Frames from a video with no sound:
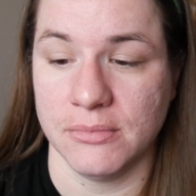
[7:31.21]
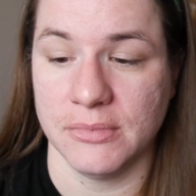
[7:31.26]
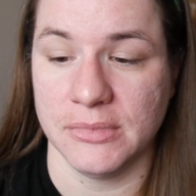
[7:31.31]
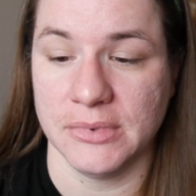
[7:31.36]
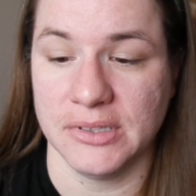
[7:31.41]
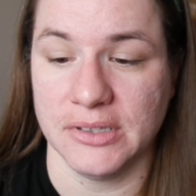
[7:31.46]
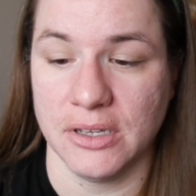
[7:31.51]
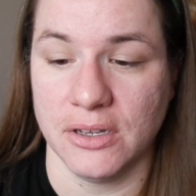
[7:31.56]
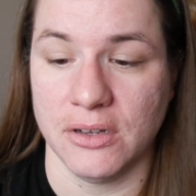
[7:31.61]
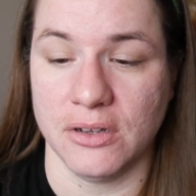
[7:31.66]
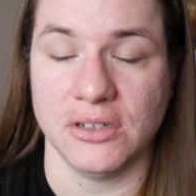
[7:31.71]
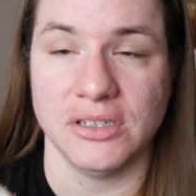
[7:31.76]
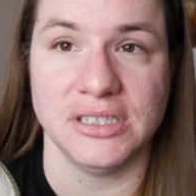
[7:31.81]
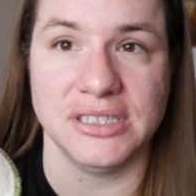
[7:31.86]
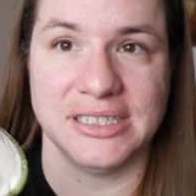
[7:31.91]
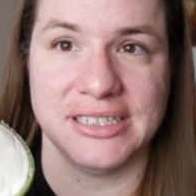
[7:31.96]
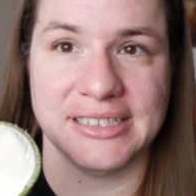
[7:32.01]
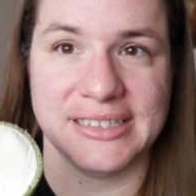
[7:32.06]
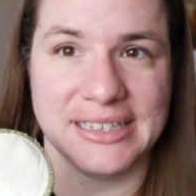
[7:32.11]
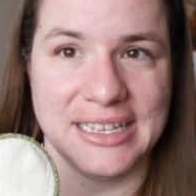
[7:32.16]
So
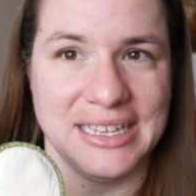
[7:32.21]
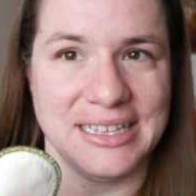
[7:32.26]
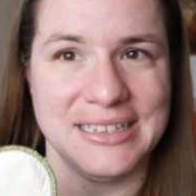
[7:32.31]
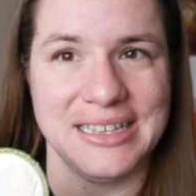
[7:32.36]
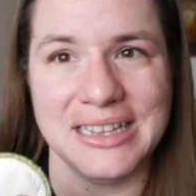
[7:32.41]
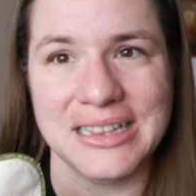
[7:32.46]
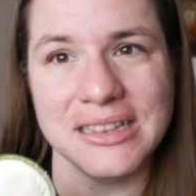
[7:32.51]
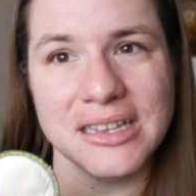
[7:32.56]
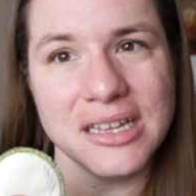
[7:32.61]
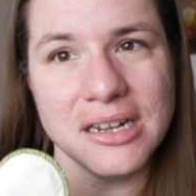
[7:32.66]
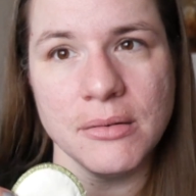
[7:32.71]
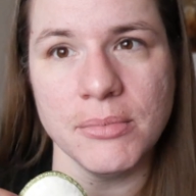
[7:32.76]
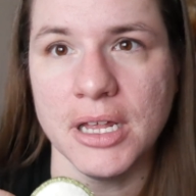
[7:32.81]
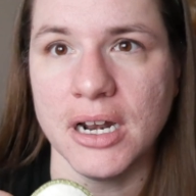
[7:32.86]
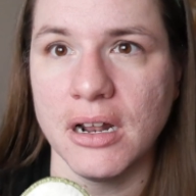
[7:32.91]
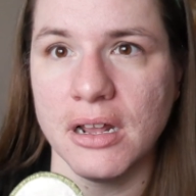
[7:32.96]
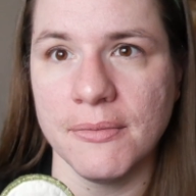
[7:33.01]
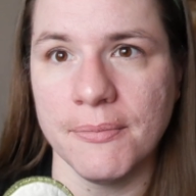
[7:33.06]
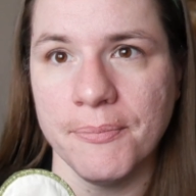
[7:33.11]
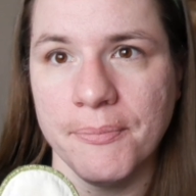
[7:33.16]
you just get a little bit
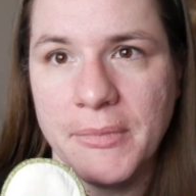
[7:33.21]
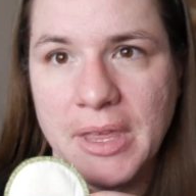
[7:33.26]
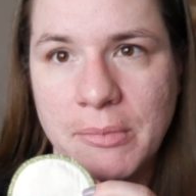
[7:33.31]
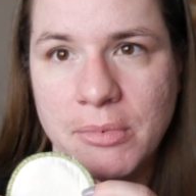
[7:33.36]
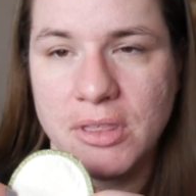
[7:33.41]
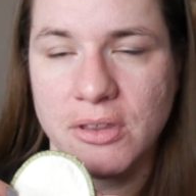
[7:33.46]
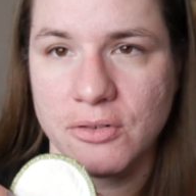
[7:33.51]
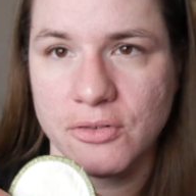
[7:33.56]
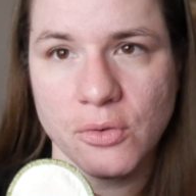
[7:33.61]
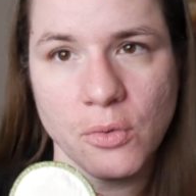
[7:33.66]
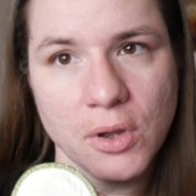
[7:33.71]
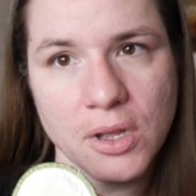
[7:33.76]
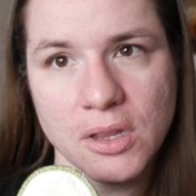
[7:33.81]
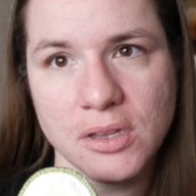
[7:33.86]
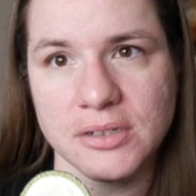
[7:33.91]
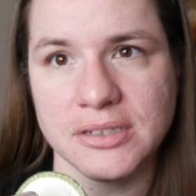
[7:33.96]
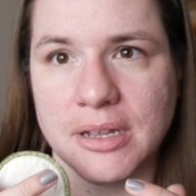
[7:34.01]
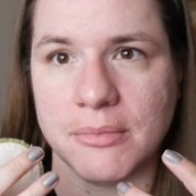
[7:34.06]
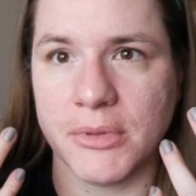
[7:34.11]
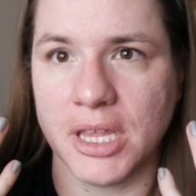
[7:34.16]
of, maybe there's oil
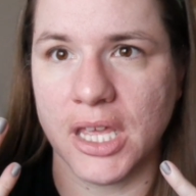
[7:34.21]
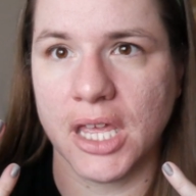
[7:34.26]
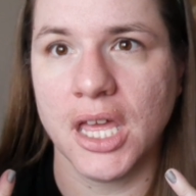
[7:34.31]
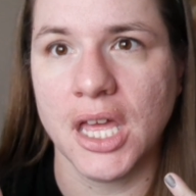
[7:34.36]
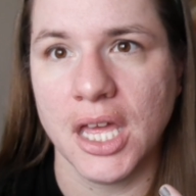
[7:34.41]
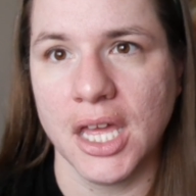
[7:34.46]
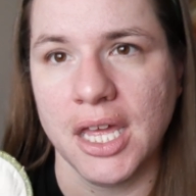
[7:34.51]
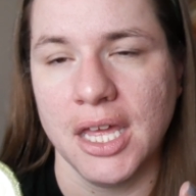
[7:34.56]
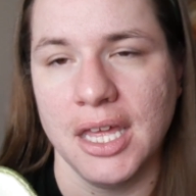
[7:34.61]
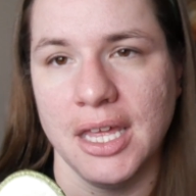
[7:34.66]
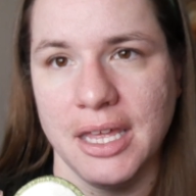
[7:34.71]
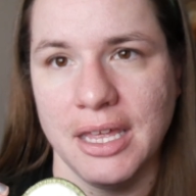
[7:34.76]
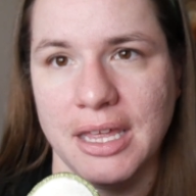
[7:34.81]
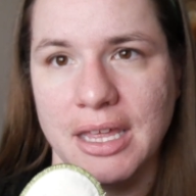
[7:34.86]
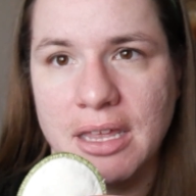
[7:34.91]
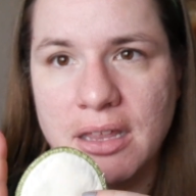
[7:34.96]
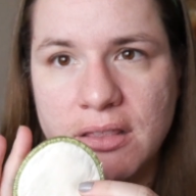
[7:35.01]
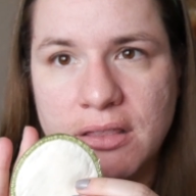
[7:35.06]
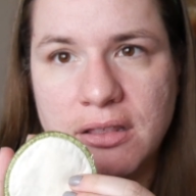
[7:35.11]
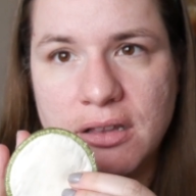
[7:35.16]
or something.
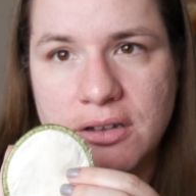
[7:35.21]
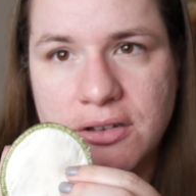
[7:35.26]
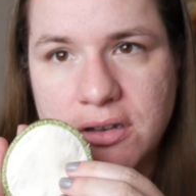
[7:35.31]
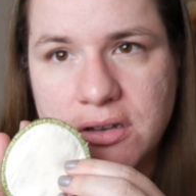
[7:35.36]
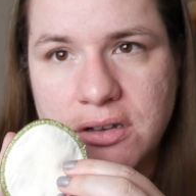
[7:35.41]
The